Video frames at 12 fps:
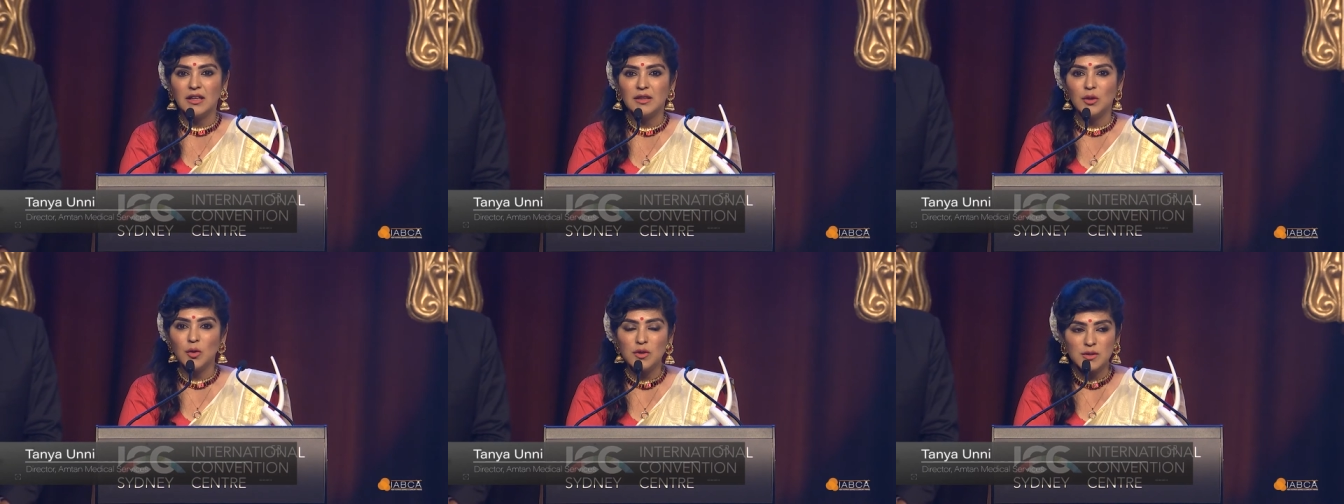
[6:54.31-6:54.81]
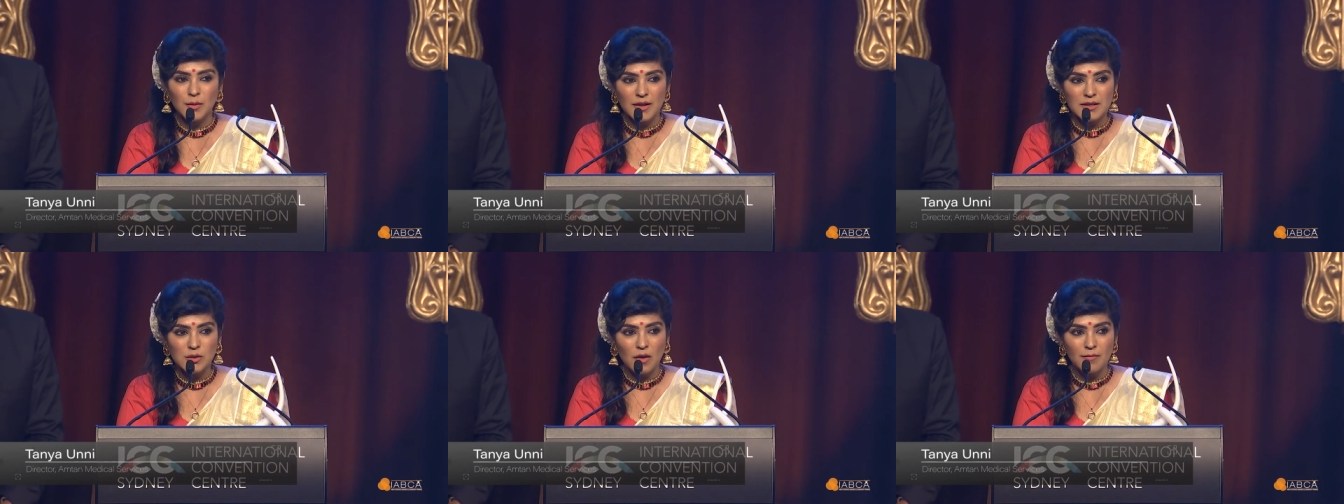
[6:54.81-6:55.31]
those
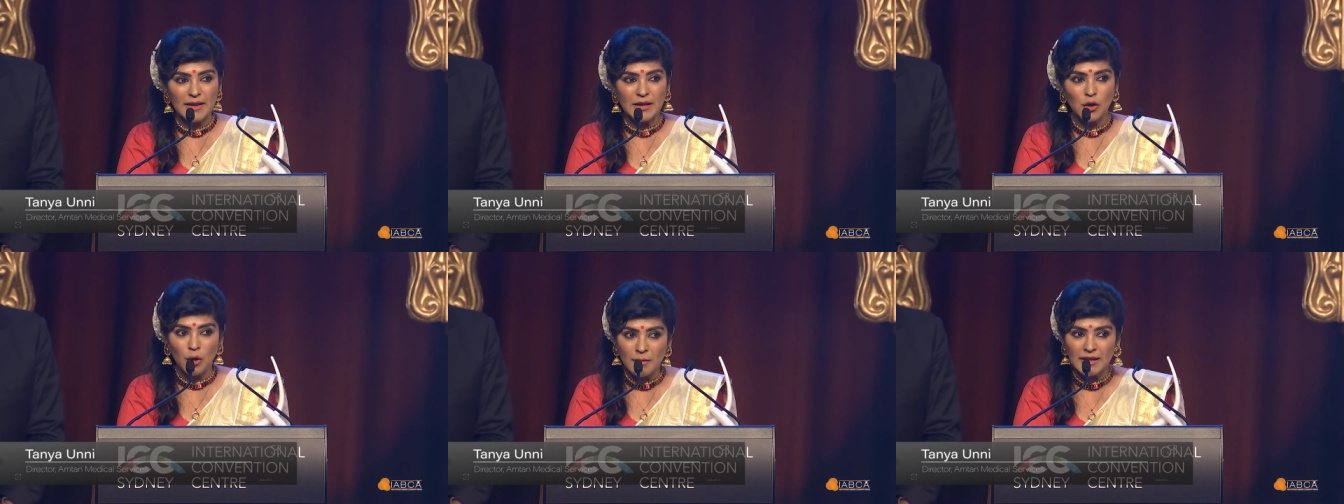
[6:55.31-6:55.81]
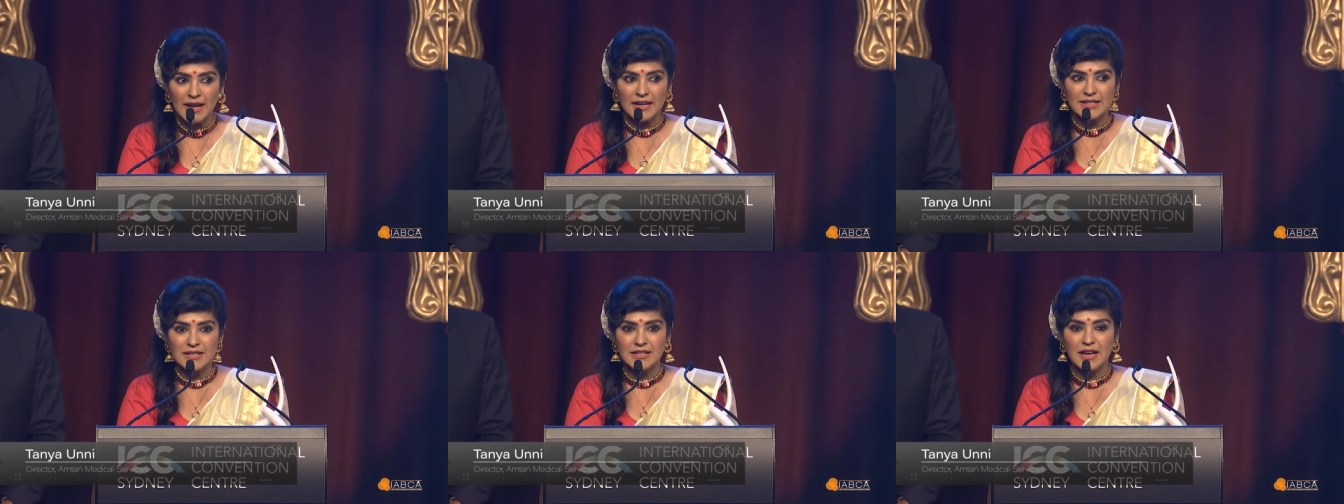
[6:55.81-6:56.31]
ones who have been
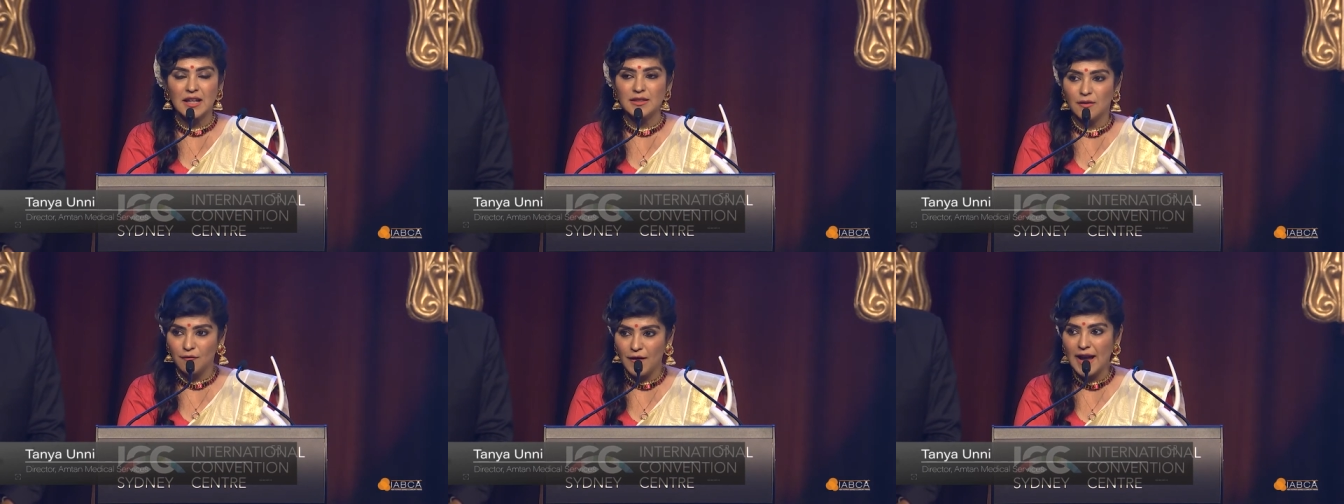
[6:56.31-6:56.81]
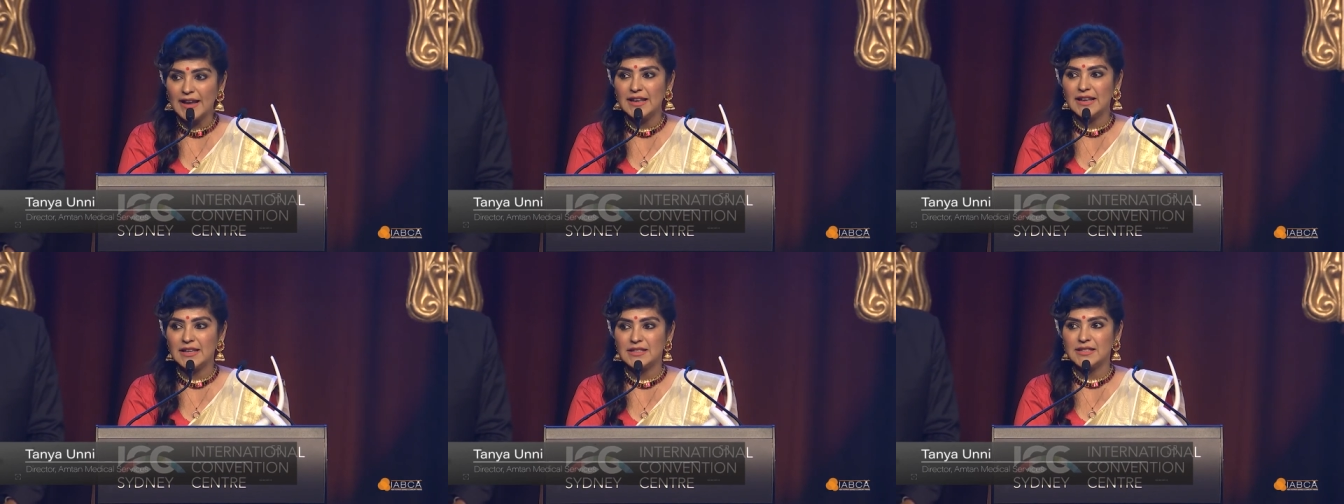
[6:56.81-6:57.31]
nominated, the
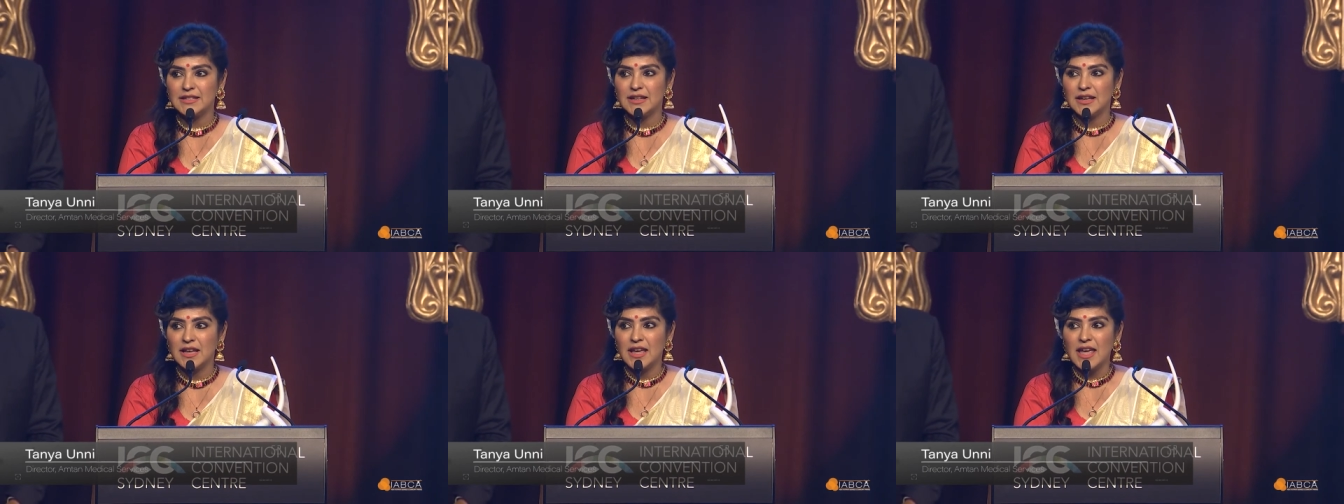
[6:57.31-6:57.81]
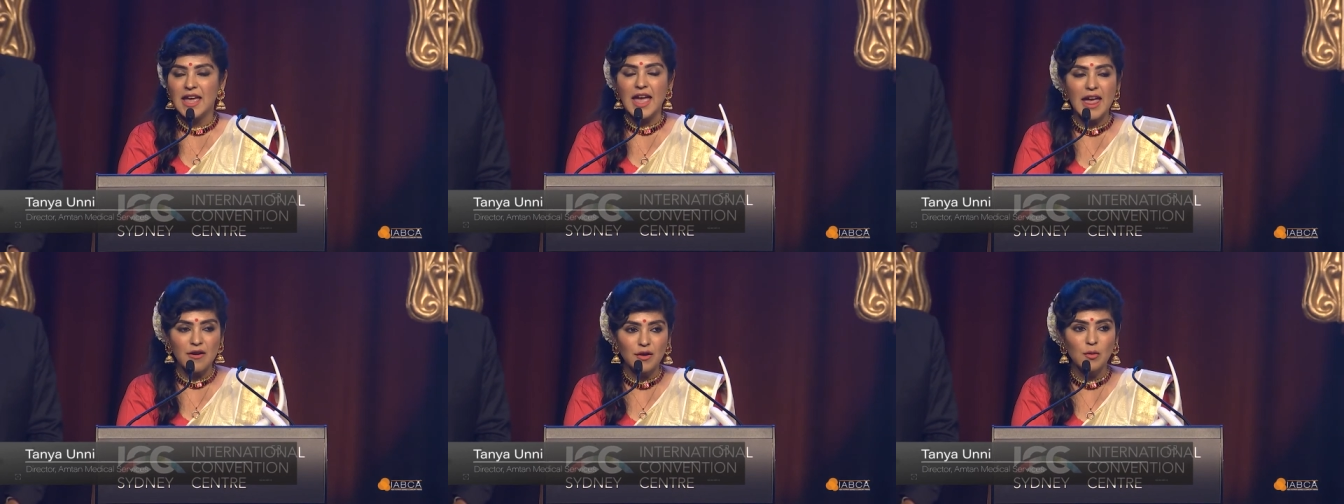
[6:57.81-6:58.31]
finalists,
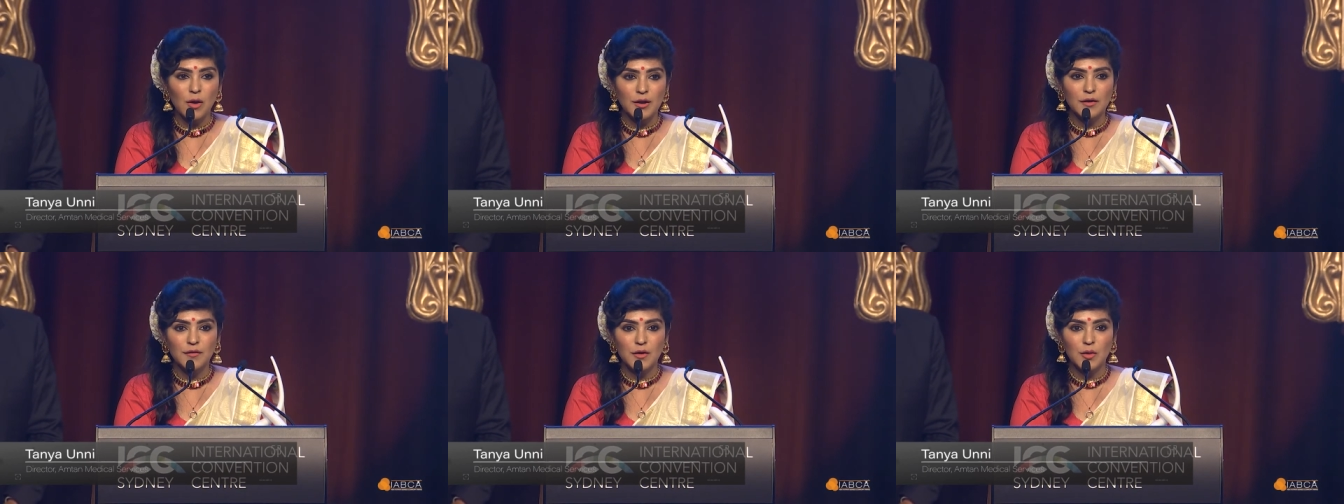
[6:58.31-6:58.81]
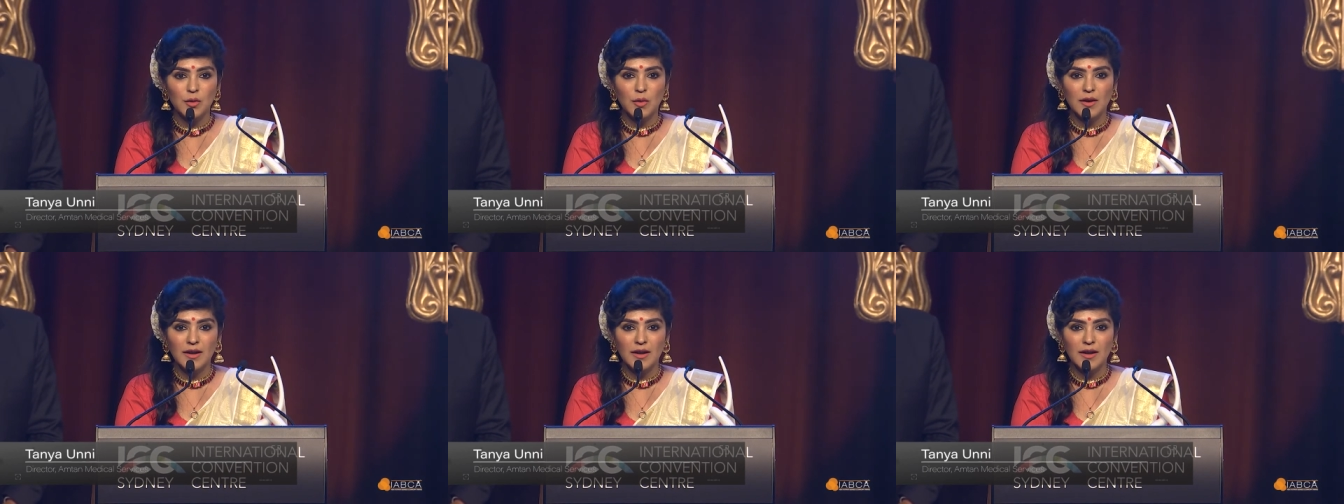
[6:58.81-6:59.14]
every one of you